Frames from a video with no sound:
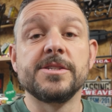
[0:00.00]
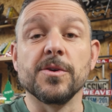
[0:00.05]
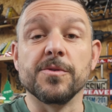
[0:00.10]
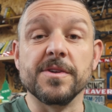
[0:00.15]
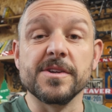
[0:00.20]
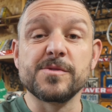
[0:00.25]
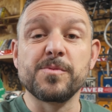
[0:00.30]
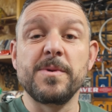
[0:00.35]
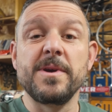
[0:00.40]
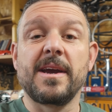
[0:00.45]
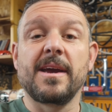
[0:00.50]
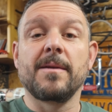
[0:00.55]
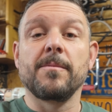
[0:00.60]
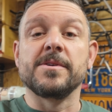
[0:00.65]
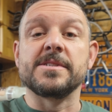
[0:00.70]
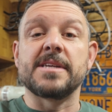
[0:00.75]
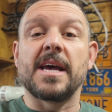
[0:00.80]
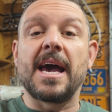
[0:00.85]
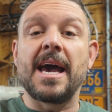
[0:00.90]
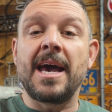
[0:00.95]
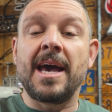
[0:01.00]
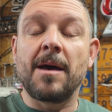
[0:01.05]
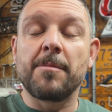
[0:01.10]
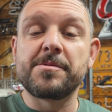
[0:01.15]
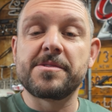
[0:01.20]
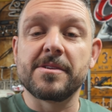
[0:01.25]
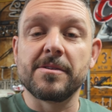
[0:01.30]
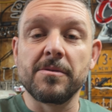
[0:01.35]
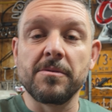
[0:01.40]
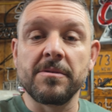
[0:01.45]
So this weekend was
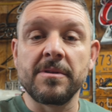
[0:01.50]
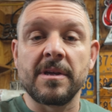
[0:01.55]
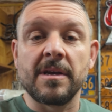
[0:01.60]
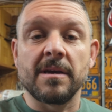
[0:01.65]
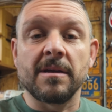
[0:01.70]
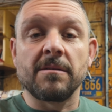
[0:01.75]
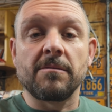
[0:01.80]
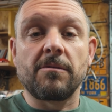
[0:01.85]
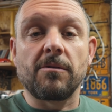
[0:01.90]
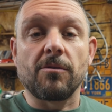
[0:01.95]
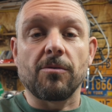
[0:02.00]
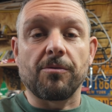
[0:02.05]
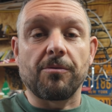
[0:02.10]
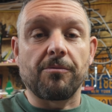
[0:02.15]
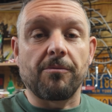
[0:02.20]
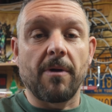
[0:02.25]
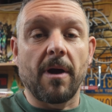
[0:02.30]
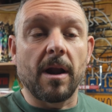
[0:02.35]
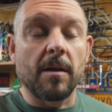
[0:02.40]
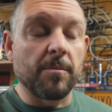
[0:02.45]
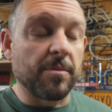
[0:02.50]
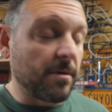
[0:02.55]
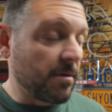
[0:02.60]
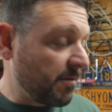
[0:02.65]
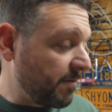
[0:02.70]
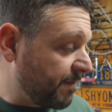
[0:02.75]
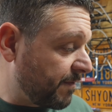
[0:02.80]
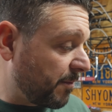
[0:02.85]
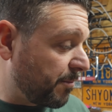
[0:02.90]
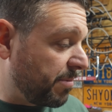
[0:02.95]
absolutely
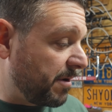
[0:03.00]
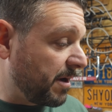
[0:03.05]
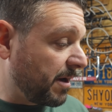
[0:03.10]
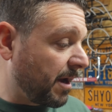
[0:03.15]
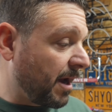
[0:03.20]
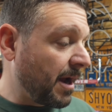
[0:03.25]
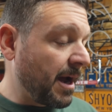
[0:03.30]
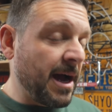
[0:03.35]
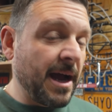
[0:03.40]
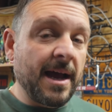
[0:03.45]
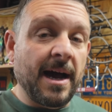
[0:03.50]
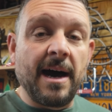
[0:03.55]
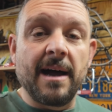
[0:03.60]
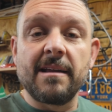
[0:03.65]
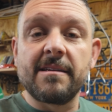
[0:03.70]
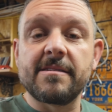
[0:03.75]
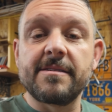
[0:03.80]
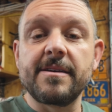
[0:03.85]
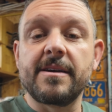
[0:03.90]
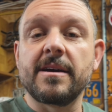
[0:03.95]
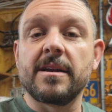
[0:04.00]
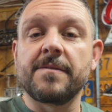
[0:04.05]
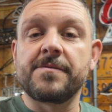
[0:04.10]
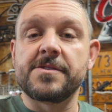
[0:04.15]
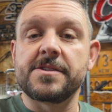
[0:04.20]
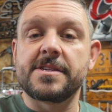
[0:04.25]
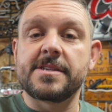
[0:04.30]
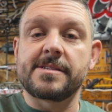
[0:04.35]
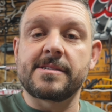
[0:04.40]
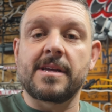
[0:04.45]
incredible for picking. I honestly could have
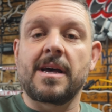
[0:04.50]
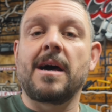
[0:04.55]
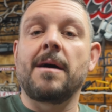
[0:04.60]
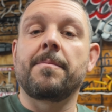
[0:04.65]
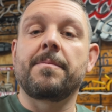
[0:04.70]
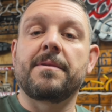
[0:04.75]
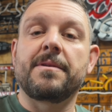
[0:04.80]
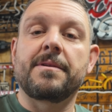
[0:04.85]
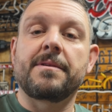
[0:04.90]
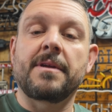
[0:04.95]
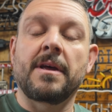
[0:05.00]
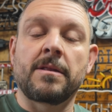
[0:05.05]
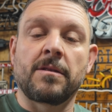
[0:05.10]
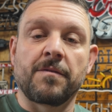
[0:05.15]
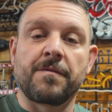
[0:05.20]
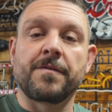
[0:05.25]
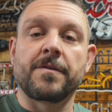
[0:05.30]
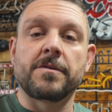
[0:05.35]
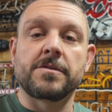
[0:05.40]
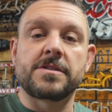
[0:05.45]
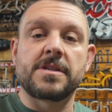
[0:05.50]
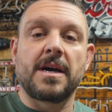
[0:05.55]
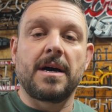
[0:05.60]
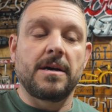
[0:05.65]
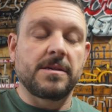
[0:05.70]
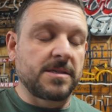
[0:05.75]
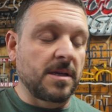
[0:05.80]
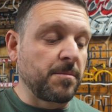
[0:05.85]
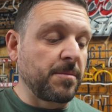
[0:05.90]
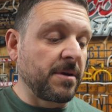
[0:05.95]
just stopped at the first
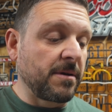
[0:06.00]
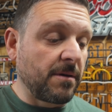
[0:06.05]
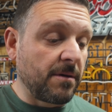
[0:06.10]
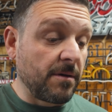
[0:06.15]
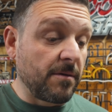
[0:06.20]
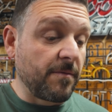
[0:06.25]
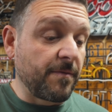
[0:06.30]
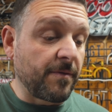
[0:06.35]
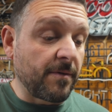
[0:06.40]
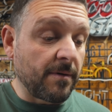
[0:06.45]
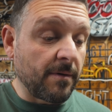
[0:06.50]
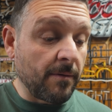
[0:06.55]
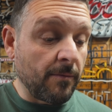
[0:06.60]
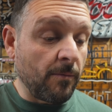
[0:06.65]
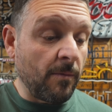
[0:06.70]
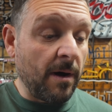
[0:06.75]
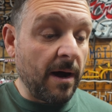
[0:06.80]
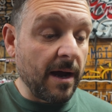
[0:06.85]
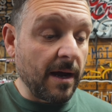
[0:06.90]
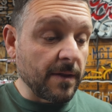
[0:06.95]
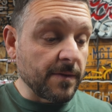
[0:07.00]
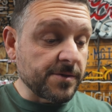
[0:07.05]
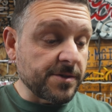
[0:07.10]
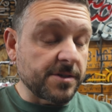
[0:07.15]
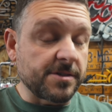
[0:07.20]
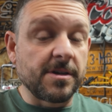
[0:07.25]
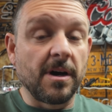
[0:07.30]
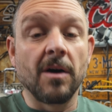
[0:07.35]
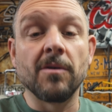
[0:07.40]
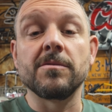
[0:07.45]
house and been good for a while. There's
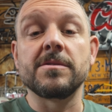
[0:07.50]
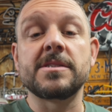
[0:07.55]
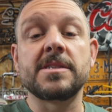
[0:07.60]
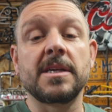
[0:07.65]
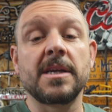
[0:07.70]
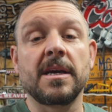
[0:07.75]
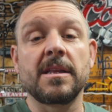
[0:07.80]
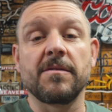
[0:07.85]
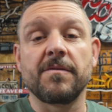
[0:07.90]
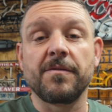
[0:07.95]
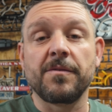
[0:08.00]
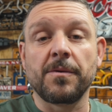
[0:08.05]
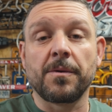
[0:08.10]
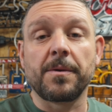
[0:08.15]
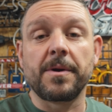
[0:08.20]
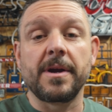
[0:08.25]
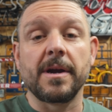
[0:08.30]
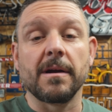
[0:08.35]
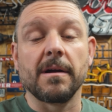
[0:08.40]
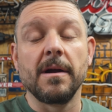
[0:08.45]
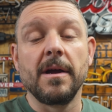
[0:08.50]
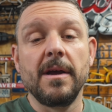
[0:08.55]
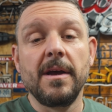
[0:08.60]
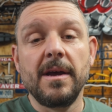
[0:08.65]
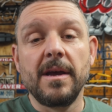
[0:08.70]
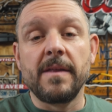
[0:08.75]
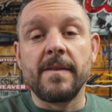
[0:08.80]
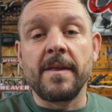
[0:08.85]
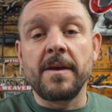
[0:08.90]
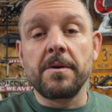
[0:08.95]
a tote sitting on the floor here.
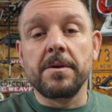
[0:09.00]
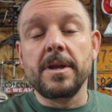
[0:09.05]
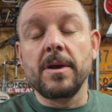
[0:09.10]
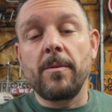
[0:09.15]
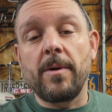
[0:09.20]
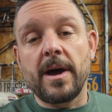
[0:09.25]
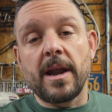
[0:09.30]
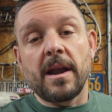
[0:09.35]
They only